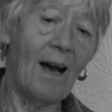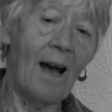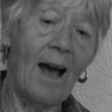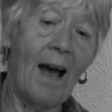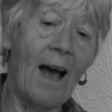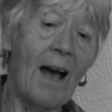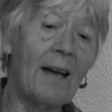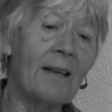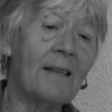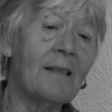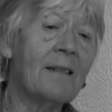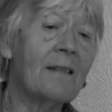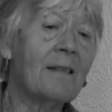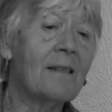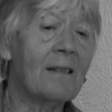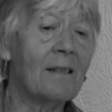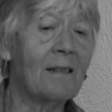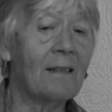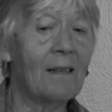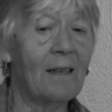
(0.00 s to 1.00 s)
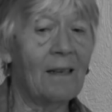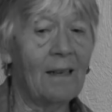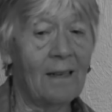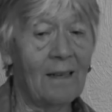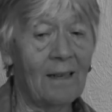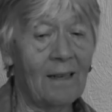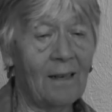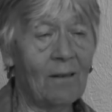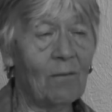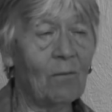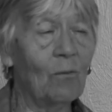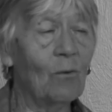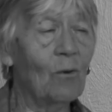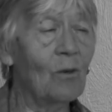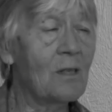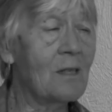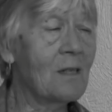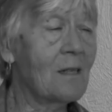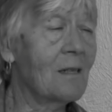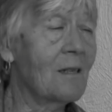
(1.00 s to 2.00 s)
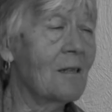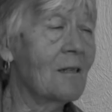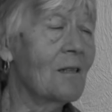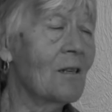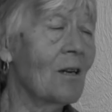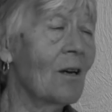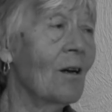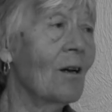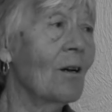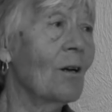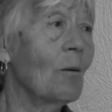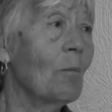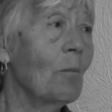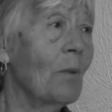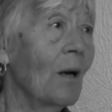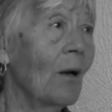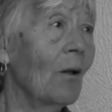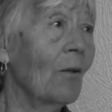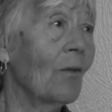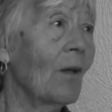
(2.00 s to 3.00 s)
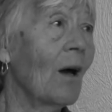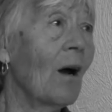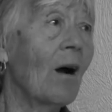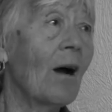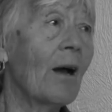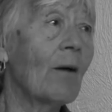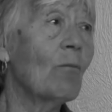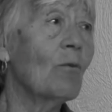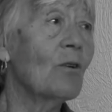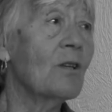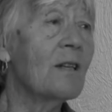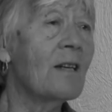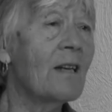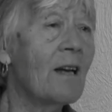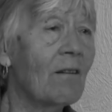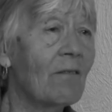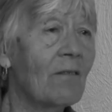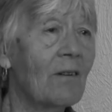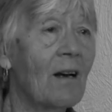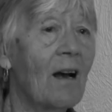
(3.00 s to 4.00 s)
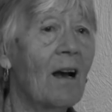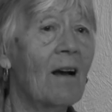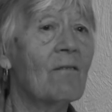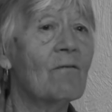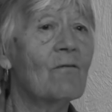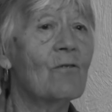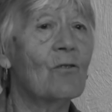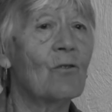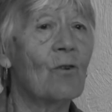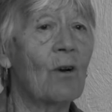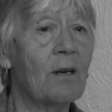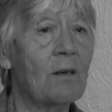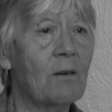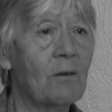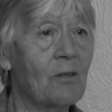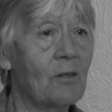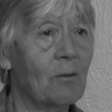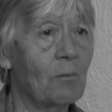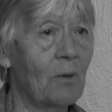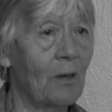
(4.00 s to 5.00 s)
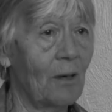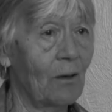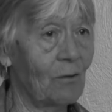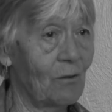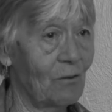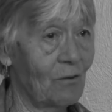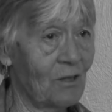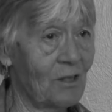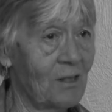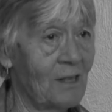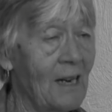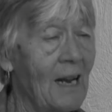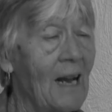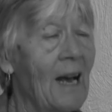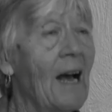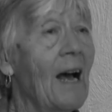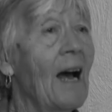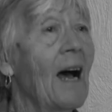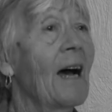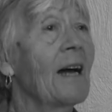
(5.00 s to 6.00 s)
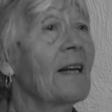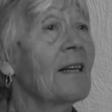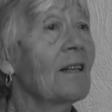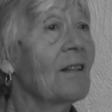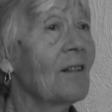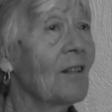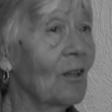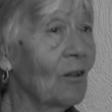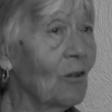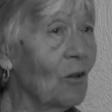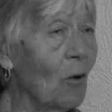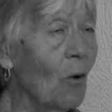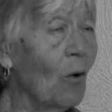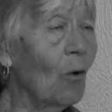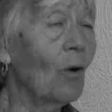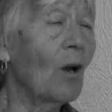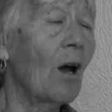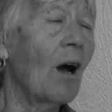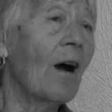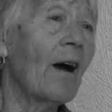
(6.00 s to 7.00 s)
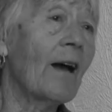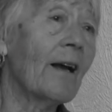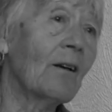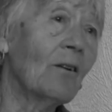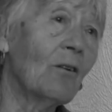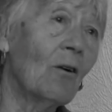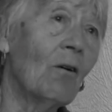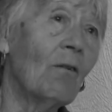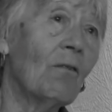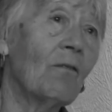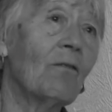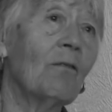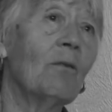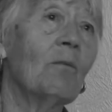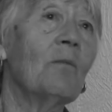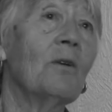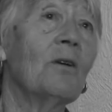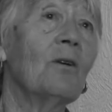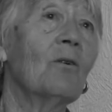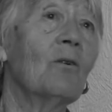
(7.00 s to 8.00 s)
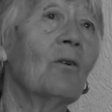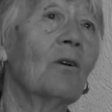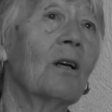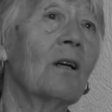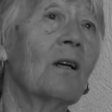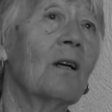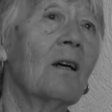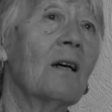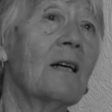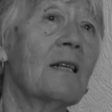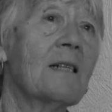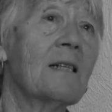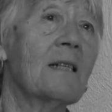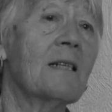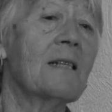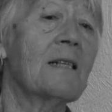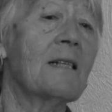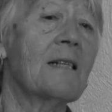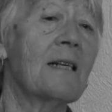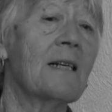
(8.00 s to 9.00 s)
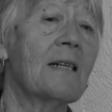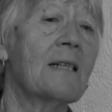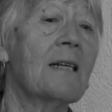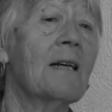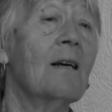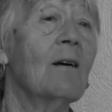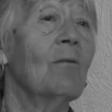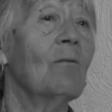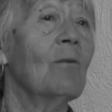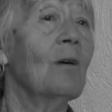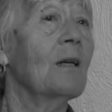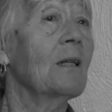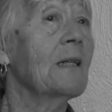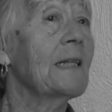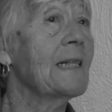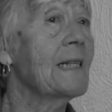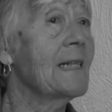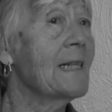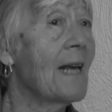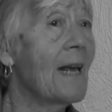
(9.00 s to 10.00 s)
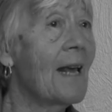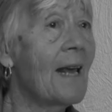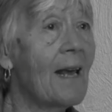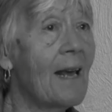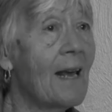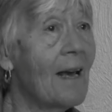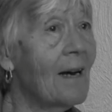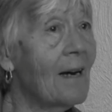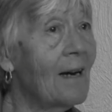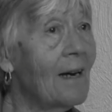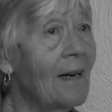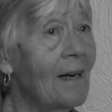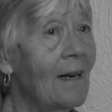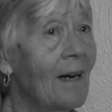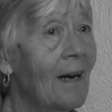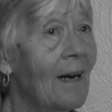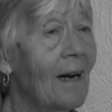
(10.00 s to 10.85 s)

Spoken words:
and it was the turnabout that I would never have dreamt about. And the call that I got from the organiser said, "Well, he's here."